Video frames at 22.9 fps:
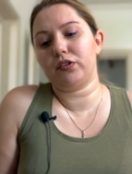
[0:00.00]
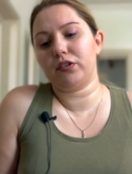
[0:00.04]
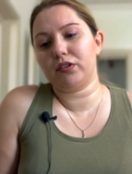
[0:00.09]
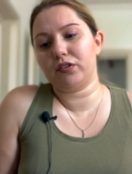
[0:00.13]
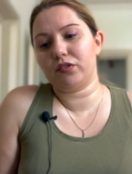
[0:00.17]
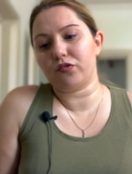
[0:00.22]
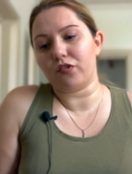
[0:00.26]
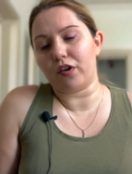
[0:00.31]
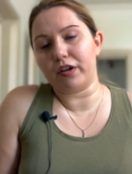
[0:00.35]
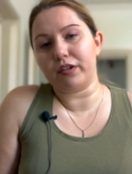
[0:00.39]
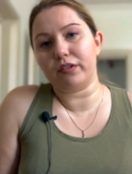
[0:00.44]

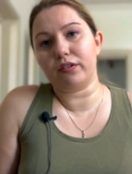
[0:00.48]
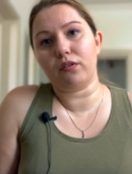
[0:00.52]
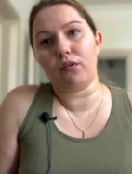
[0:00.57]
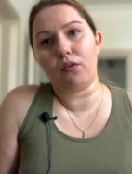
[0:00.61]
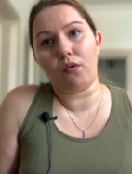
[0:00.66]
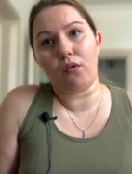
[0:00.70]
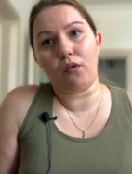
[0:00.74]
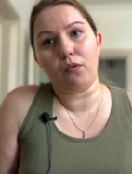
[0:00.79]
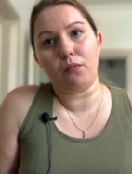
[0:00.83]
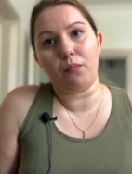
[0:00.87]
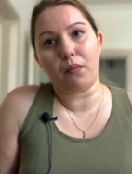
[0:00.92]
try to
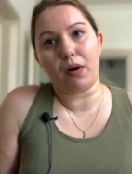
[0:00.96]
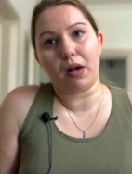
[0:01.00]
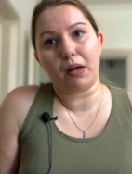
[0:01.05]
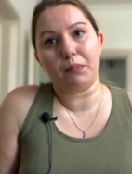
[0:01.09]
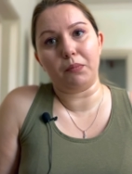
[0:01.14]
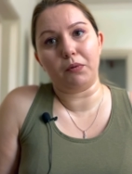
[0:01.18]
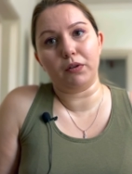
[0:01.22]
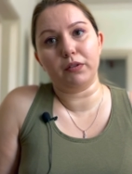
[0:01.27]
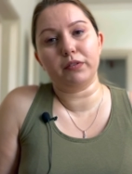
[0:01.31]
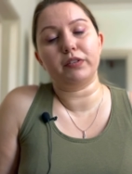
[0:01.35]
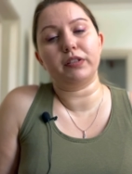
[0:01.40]
call my
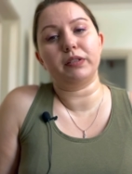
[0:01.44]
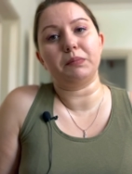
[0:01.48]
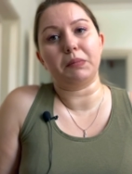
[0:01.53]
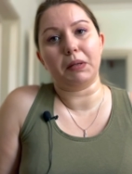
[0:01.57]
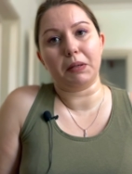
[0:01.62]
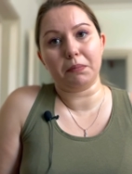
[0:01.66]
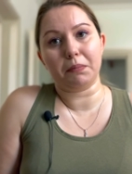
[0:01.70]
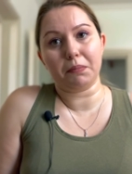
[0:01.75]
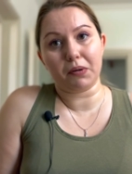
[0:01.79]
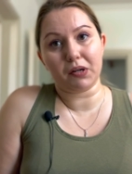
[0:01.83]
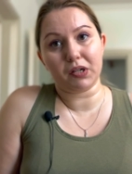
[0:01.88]
boyfriend
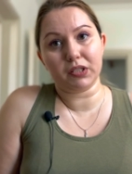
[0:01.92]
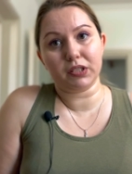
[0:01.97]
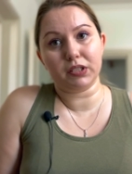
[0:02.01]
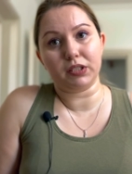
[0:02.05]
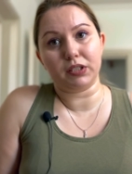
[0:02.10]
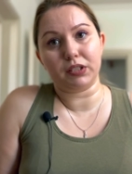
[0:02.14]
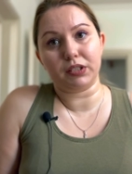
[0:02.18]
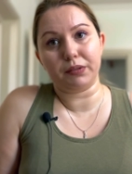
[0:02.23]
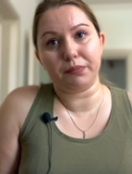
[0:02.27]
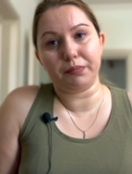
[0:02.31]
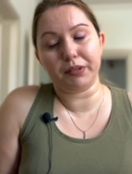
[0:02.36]
my
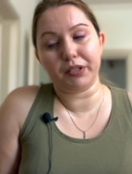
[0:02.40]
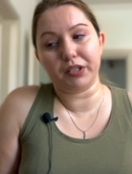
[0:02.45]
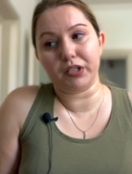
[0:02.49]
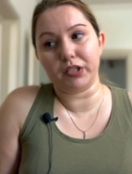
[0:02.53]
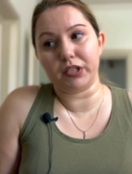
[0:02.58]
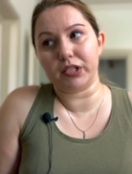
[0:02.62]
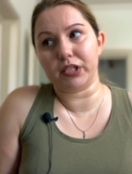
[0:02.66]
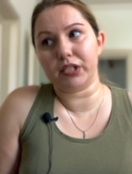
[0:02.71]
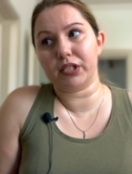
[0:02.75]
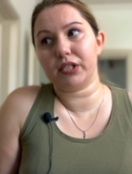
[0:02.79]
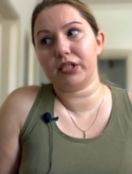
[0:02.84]
partner,
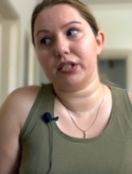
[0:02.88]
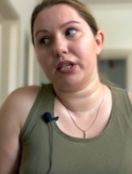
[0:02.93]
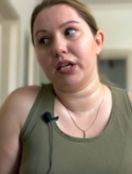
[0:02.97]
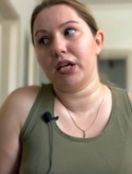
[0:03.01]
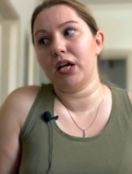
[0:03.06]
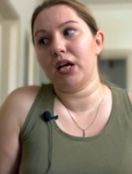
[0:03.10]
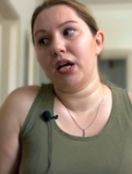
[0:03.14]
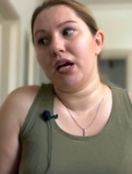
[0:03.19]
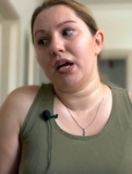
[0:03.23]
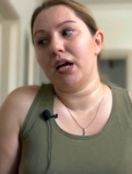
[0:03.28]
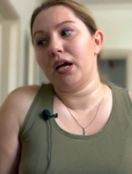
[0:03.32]
because
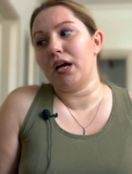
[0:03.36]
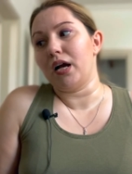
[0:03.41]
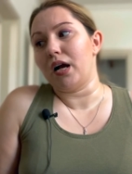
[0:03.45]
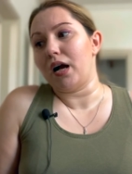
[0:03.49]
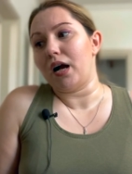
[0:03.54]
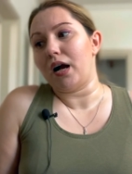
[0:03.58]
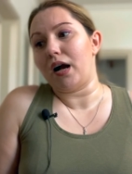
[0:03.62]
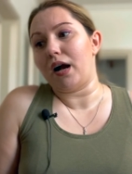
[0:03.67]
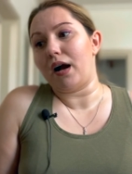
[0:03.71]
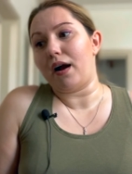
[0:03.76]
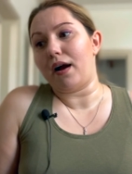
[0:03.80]

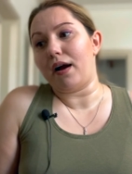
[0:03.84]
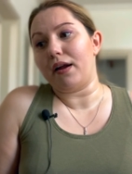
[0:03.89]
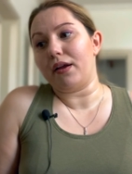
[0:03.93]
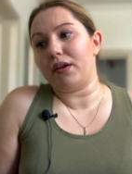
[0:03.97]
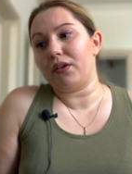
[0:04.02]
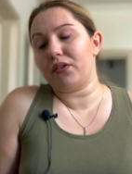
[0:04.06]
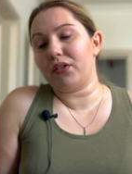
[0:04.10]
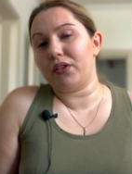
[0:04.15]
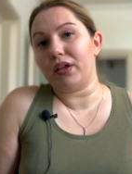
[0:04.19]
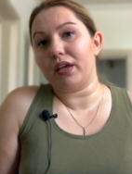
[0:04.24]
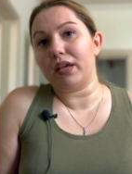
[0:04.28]

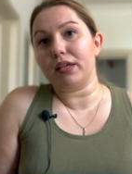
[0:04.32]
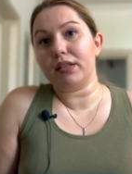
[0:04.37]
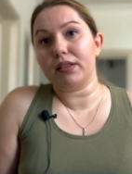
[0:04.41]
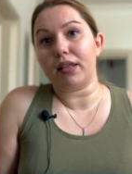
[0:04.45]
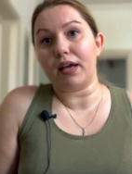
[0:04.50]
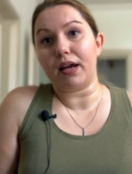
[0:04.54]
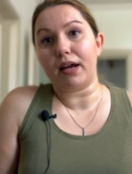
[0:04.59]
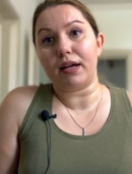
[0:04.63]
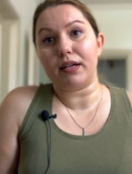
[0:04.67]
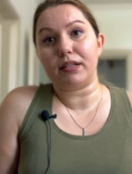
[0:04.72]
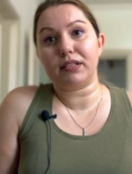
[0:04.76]
I think
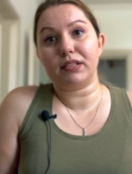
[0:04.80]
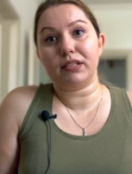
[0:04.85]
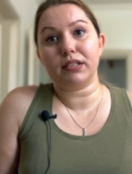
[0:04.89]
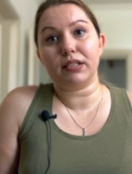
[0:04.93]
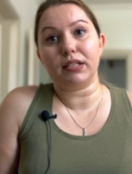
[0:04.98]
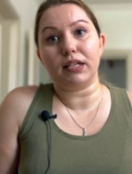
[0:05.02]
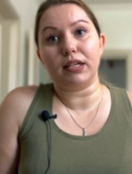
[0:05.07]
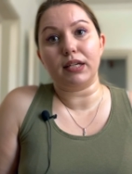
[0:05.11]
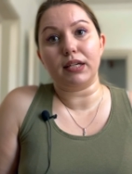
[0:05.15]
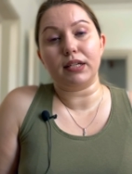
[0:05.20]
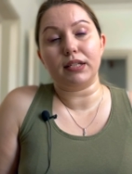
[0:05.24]
that
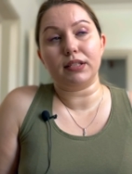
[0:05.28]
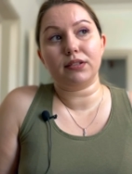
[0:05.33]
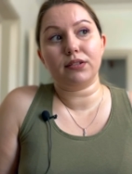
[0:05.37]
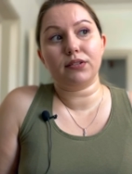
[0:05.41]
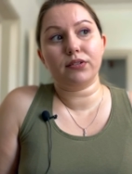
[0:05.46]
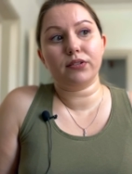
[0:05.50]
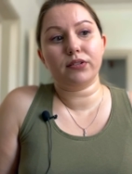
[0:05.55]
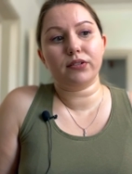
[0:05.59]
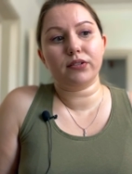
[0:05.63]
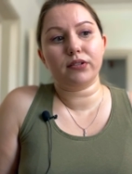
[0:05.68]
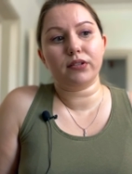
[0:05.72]

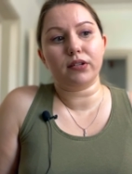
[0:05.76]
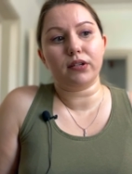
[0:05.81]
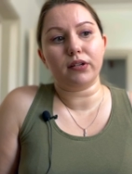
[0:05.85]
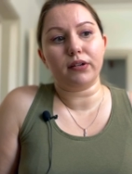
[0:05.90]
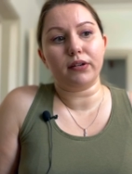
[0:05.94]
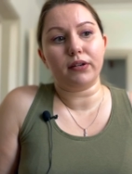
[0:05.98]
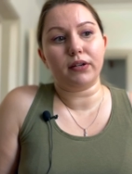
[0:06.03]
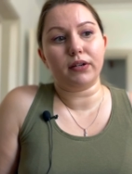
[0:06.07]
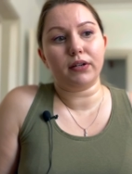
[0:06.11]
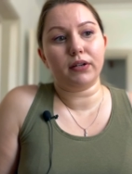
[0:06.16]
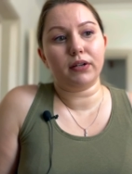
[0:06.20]
it's
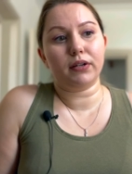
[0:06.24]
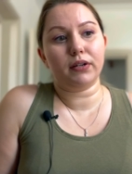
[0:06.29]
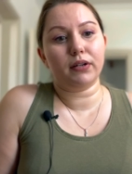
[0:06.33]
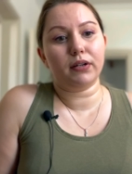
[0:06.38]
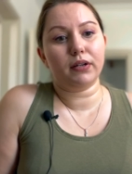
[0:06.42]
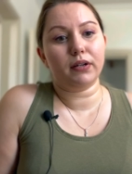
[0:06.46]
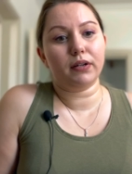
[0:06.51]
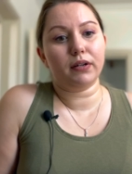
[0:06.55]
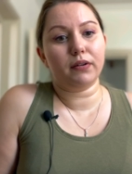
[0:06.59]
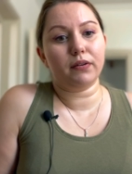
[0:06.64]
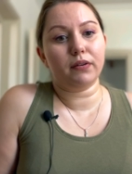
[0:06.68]

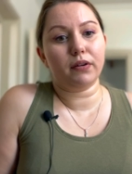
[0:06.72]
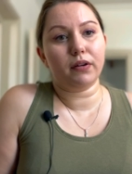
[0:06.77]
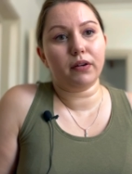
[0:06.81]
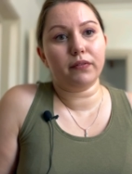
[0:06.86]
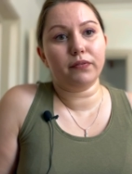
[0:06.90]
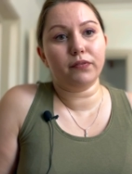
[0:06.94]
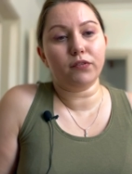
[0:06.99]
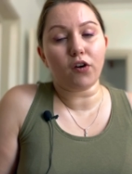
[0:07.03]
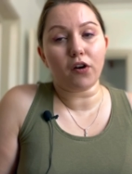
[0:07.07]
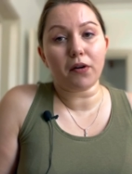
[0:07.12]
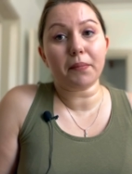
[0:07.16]

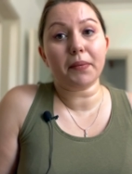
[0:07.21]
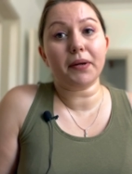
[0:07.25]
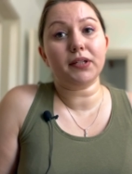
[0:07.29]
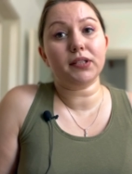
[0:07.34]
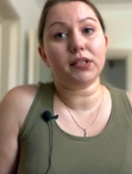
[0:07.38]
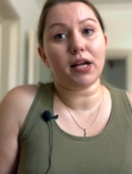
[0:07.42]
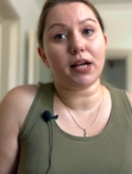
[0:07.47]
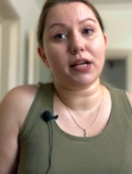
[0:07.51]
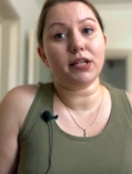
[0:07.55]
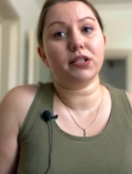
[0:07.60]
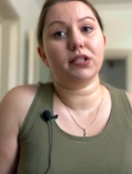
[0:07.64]

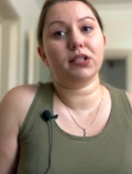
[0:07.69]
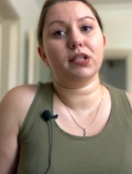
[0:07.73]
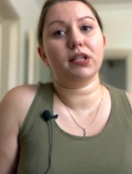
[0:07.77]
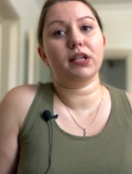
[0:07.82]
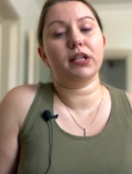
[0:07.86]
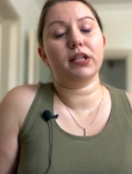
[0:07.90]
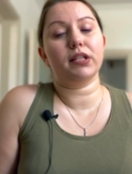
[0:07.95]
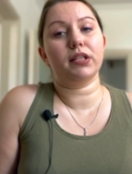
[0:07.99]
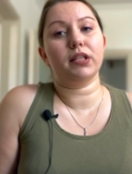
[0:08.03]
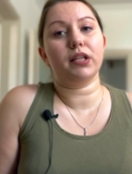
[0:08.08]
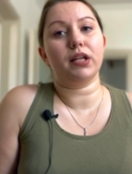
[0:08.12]

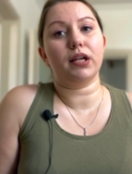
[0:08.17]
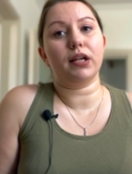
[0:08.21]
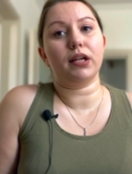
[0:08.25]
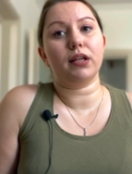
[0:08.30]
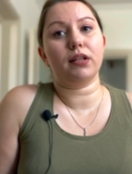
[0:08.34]
normalizing